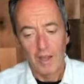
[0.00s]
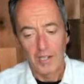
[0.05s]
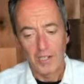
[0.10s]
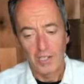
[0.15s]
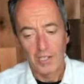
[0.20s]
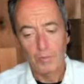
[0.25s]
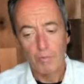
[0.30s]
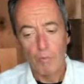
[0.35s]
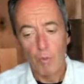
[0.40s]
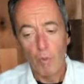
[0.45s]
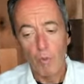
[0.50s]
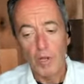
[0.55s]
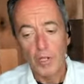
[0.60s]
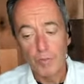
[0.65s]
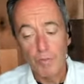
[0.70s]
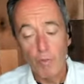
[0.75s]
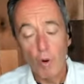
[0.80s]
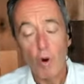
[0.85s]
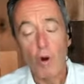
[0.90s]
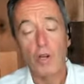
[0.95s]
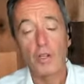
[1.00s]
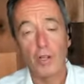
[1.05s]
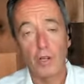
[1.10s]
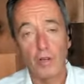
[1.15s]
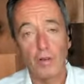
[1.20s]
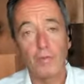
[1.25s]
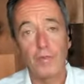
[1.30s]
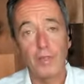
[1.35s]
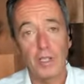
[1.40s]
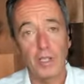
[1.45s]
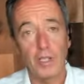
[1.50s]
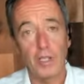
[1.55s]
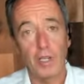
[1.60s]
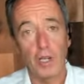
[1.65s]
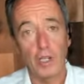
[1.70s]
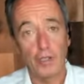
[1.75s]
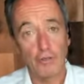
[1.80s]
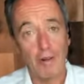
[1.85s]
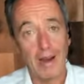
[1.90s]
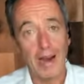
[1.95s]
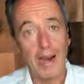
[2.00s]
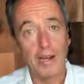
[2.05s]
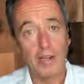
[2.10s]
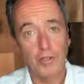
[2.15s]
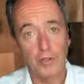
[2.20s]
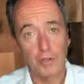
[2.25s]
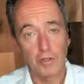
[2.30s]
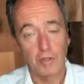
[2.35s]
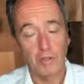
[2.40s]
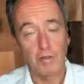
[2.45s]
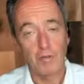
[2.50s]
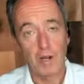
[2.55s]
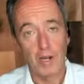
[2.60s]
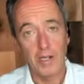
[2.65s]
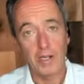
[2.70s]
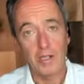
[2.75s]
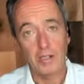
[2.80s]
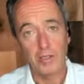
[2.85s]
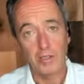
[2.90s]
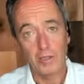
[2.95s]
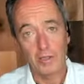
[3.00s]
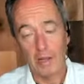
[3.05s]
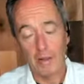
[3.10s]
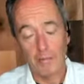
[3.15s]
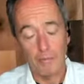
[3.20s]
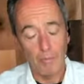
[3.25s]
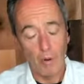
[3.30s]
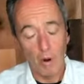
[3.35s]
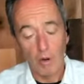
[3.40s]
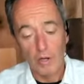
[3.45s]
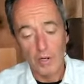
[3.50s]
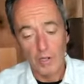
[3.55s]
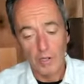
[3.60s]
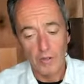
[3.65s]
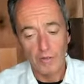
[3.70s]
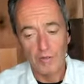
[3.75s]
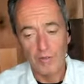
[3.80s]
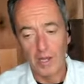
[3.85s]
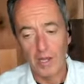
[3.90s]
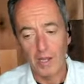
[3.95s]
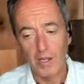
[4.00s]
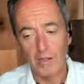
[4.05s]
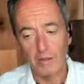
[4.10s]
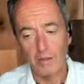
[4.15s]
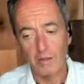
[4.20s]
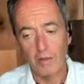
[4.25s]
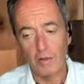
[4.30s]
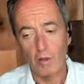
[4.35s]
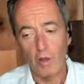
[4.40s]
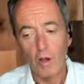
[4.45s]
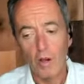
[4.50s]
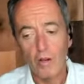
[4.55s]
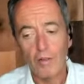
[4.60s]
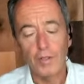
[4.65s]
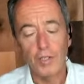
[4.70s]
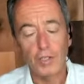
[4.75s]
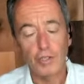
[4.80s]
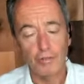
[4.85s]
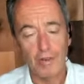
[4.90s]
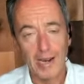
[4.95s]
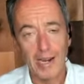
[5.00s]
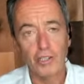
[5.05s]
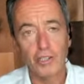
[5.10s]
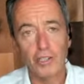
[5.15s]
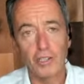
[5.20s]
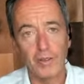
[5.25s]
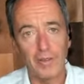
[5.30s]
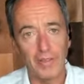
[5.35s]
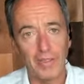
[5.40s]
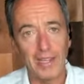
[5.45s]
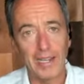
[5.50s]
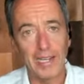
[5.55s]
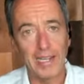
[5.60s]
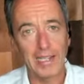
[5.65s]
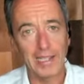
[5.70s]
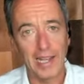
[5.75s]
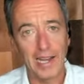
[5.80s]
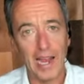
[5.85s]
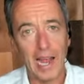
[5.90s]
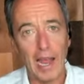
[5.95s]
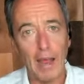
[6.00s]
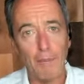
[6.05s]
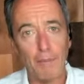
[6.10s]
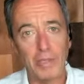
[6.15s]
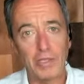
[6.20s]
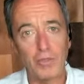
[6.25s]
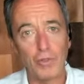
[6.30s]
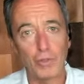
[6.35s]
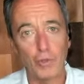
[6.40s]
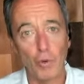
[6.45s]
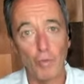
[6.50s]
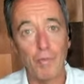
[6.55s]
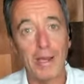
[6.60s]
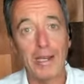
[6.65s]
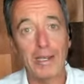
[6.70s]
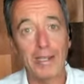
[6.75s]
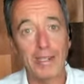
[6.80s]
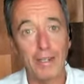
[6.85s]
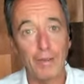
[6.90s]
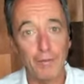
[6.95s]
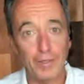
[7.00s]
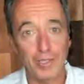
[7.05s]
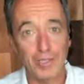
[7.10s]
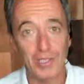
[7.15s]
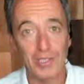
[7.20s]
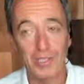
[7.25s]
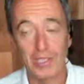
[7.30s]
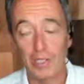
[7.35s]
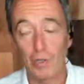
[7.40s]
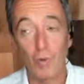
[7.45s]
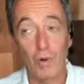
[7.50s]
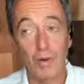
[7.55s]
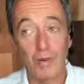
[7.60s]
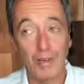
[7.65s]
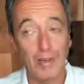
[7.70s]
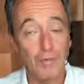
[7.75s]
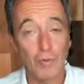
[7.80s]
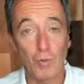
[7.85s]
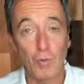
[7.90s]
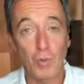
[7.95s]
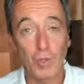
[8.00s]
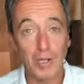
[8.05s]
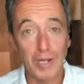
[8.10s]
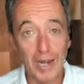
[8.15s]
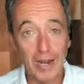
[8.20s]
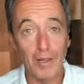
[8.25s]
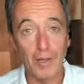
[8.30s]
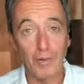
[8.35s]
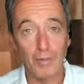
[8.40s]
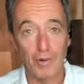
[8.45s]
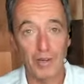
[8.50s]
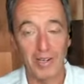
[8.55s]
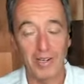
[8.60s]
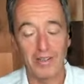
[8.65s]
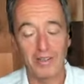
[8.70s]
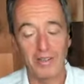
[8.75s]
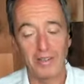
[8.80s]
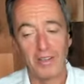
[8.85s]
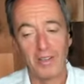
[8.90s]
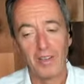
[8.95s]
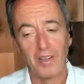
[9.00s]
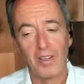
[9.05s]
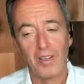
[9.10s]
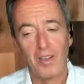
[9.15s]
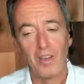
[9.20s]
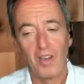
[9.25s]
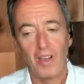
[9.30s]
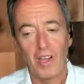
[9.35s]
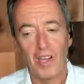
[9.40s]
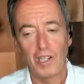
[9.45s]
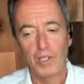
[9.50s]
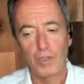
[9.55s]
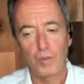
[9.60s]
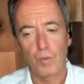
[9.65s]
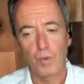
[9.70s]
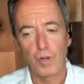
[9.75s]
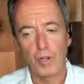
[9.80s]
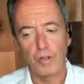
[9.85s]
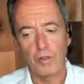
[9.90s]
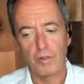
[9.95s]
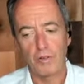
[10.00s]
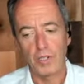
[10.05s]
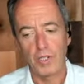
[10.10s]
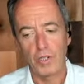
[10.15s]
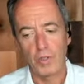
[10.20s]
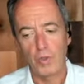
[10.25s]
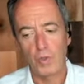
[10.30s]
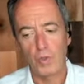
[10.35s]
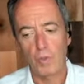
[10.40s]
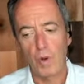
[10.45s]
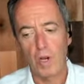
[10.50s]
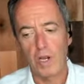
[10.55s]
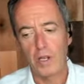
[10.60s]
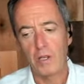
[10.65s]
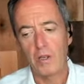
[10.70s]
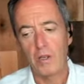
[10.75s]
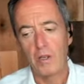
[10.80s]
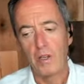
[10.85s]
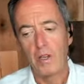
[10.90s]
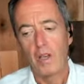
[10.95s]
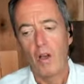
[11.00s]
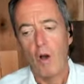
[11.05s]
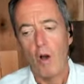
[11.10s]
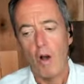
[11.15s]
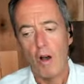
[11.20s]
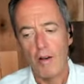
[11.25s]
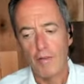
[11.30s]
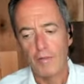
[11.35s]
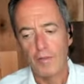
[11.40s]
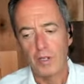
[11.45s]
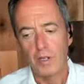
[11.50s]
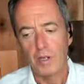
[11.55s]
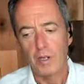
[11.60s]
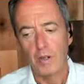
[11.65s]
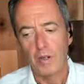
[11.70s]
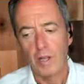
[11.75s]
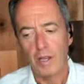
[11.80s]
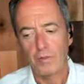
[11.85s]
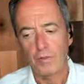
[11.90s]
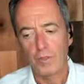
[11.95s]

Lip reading: It's part of the attractor, right? It's that part of that law of attraction thing that happens so magnificently wherever we're calibrated. And it's one of the reasons why often I'll